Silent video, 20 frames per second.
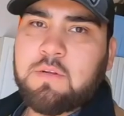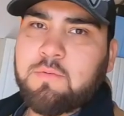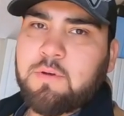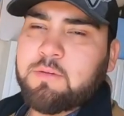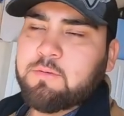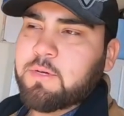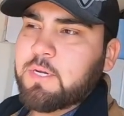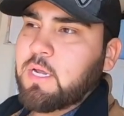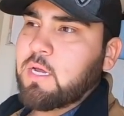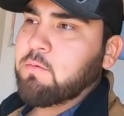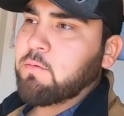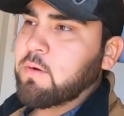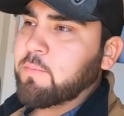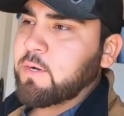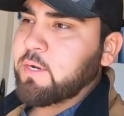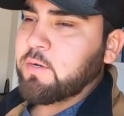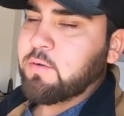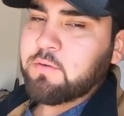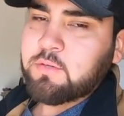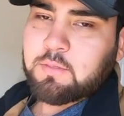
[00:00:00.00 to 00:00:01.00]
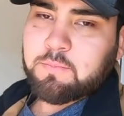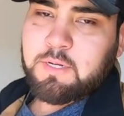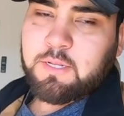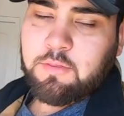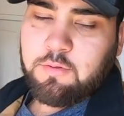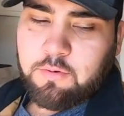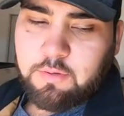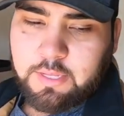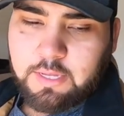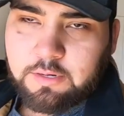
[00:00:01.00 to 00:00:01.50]
So anyways, right now what I'm gonna do is I'm
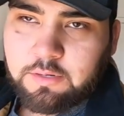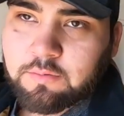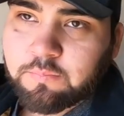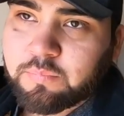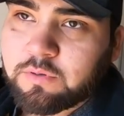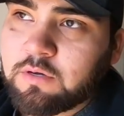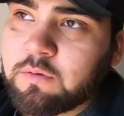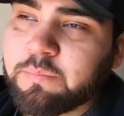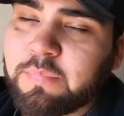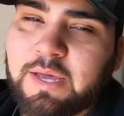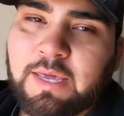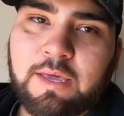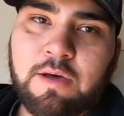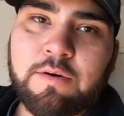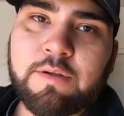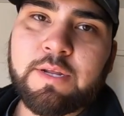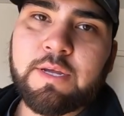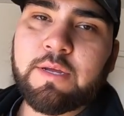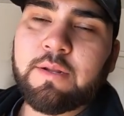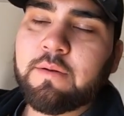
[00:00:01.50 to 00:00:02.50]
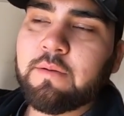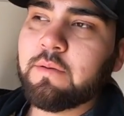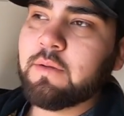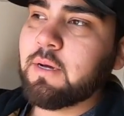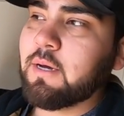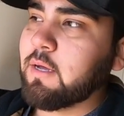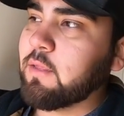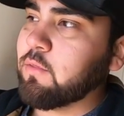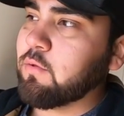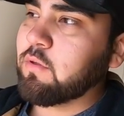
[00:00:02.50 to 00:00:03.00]
gonna throw that new pump back on it,
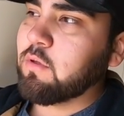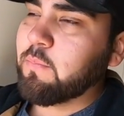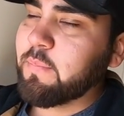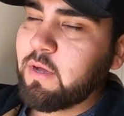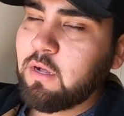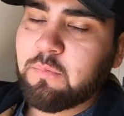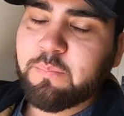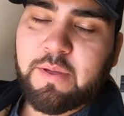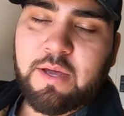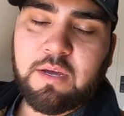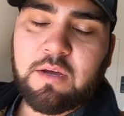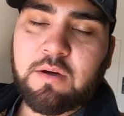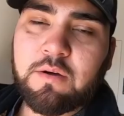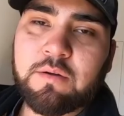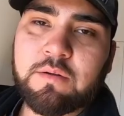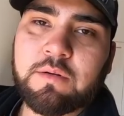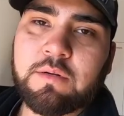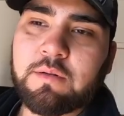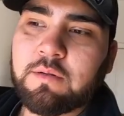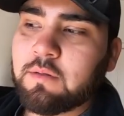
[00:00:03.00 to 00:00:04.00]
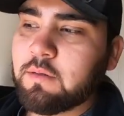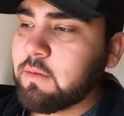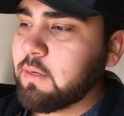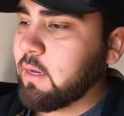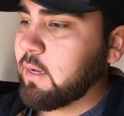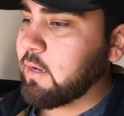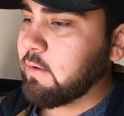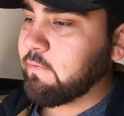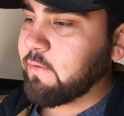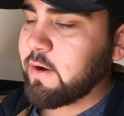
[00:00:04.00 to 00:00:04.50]
uh, throw the belt back on,
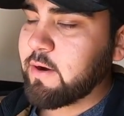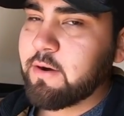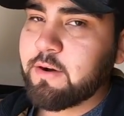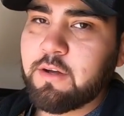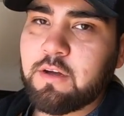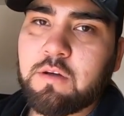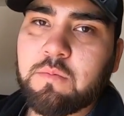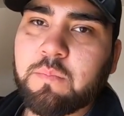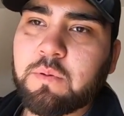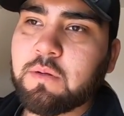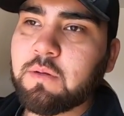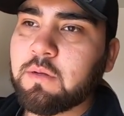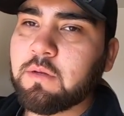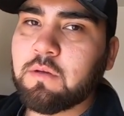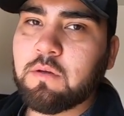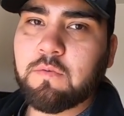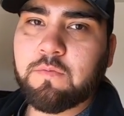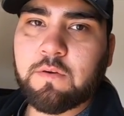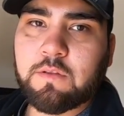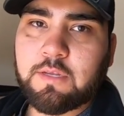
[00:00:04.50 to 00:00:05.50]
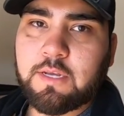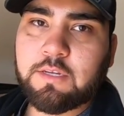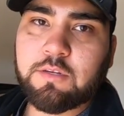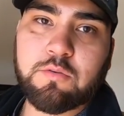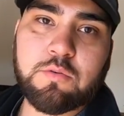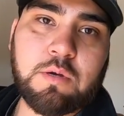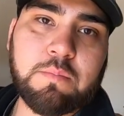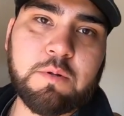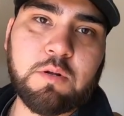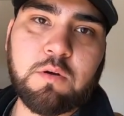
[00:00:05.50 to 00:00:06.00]
uh, fire it up, go for a
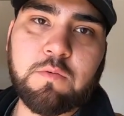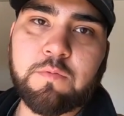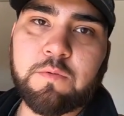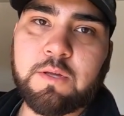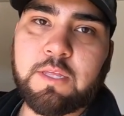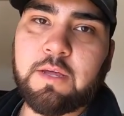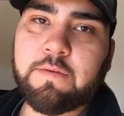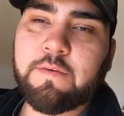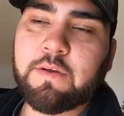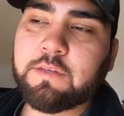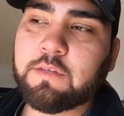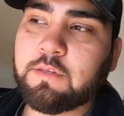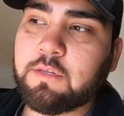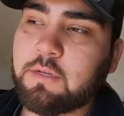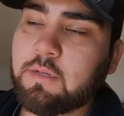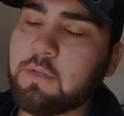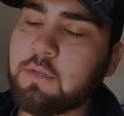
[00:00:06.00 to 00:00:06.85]
test drive, and hopefully that fixes